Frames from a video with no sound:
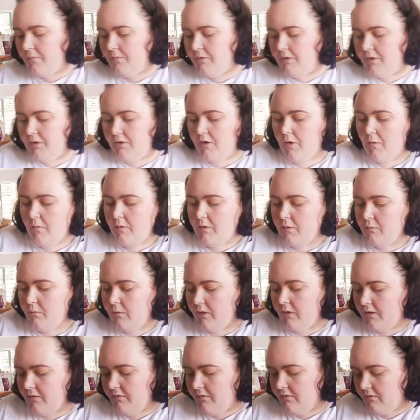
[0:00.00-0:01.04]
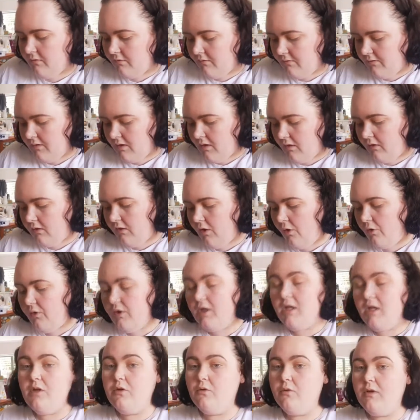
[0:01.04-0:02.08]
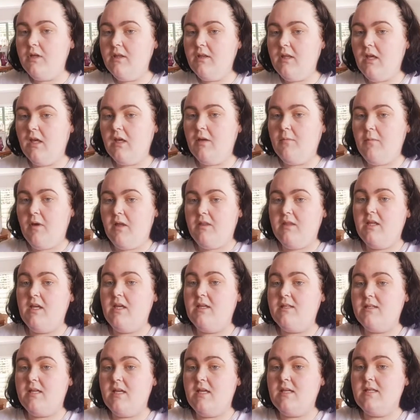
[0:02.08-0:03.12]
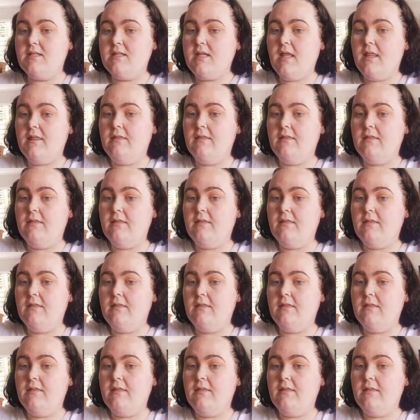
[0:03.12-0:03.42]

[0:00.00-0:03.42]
gonna go in with the only annoying thing about these is